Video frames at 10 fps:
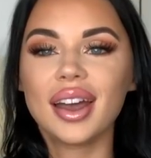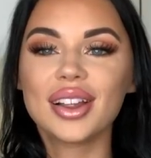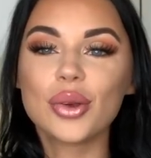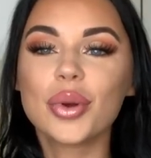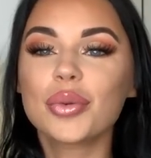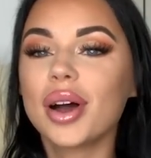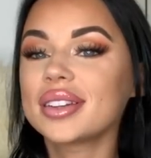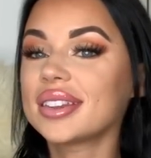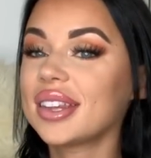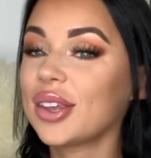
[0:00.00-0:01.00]
Hello everyone,
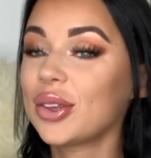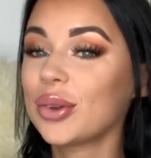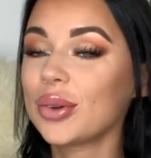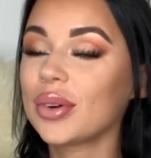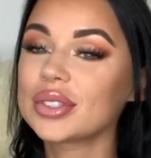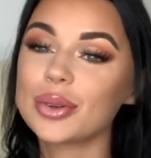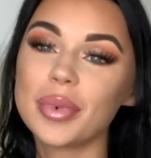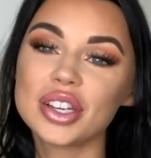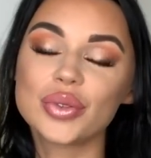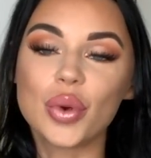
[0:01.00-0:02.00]
and thank you so
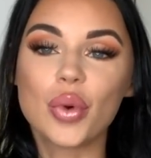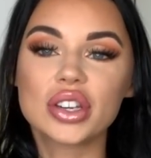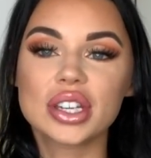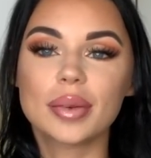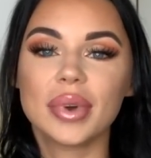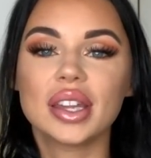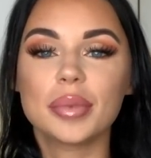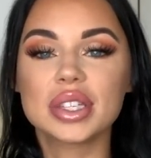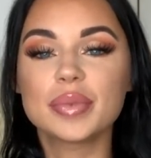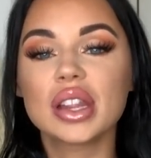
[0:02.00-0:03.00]
much for watching. My name
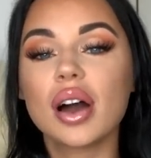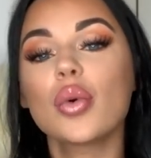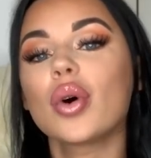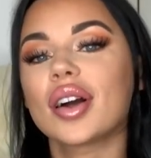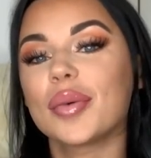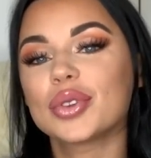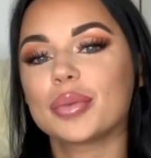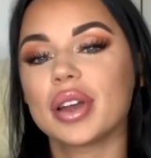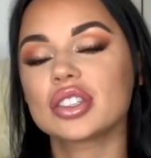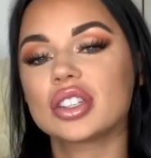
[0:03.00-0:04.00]
is Mila, welcome to
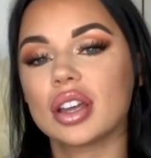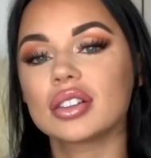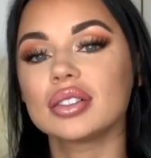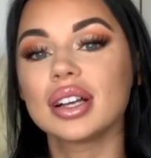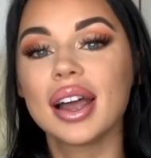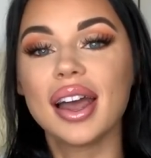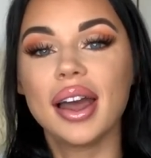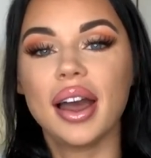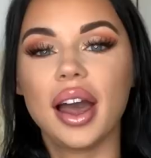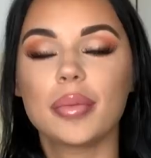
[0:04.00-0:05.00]
my channel.
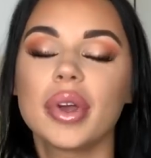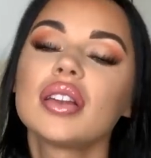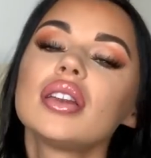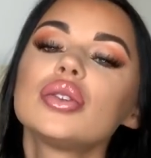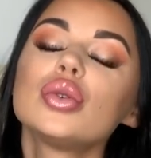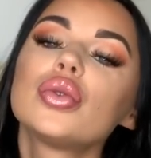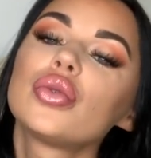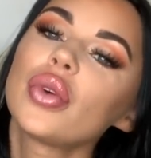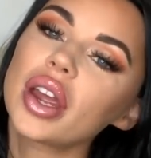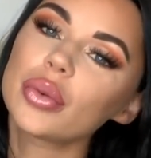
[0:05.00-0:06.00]
I mainly do
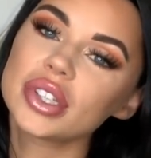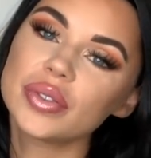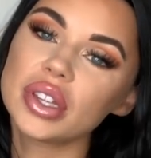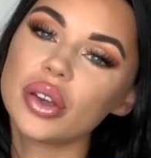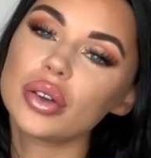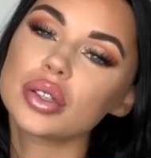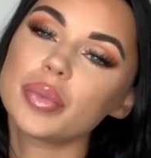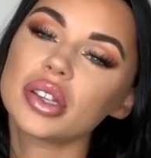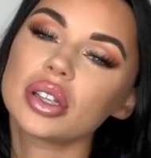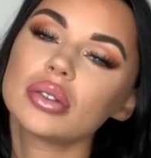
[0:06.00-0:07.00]
fragrance videos,
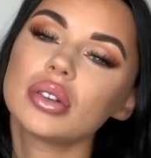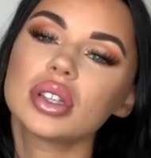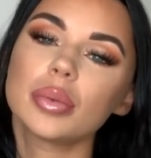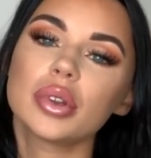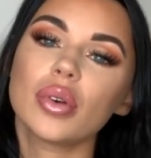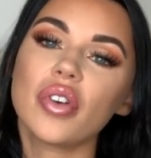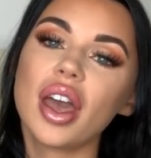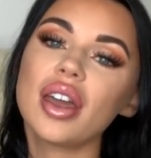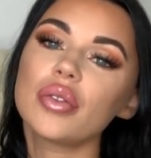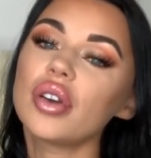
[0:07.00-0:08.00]
but I do a little bit of
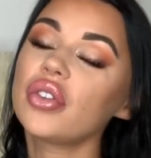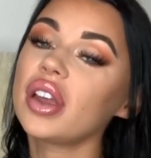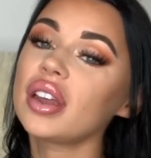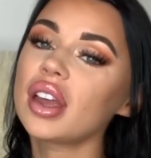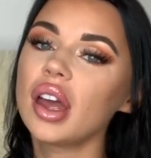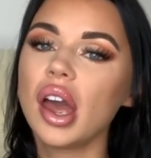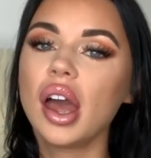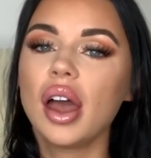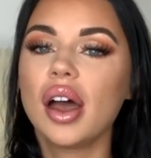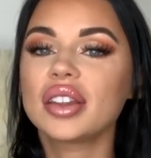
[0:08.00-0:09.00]
everything,
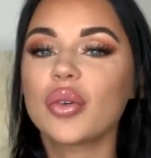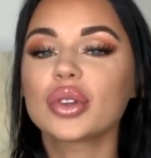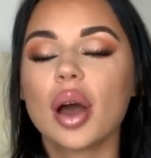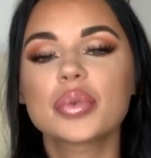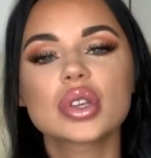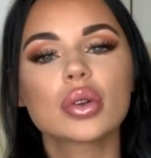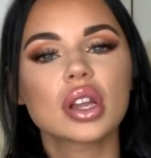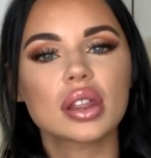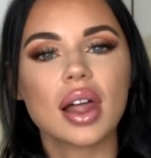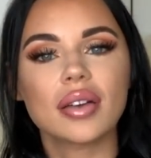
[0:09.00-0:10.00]
and I would
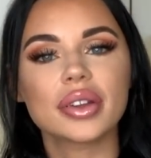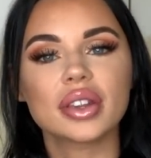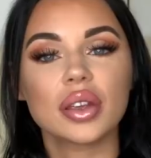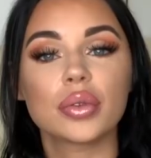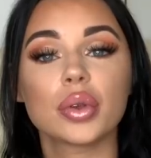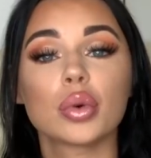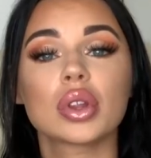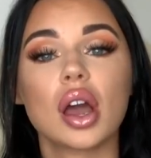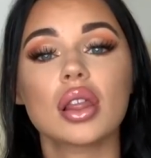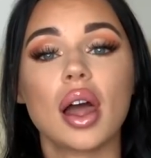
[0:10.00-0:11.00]
absolutely love it if you
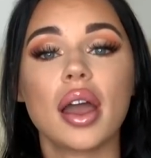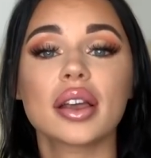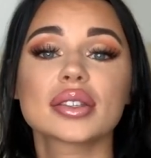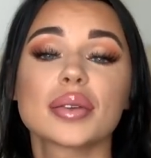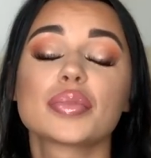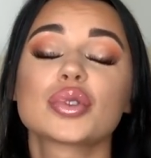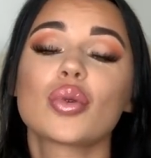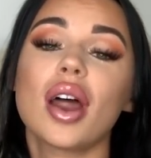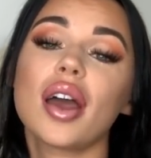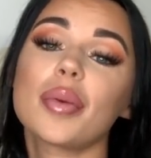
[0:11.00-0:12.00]
would like,
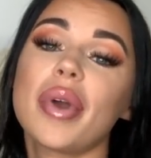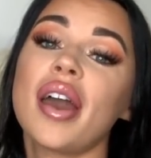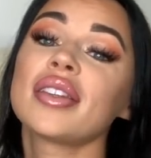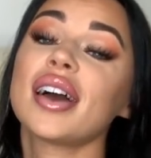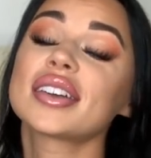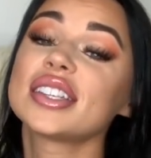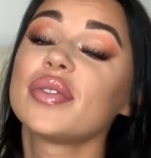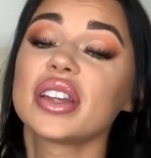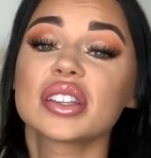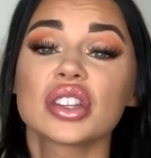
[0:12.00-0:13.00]
subscribe and
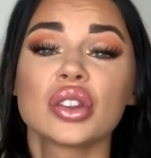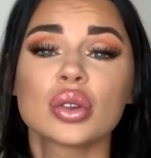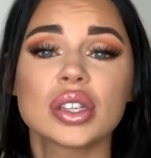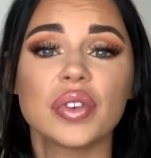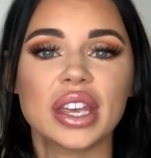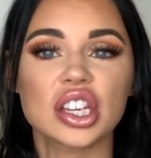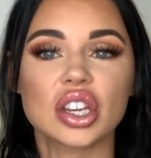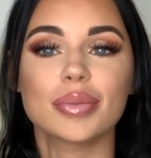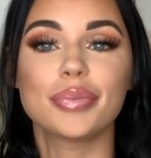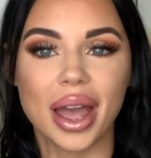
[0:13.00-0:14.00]
activate the
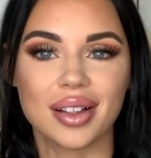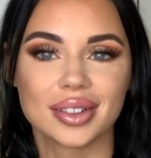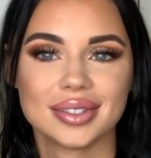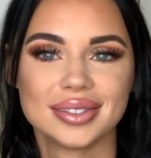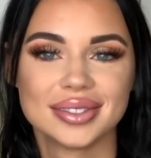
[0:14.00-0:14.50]
notification bell.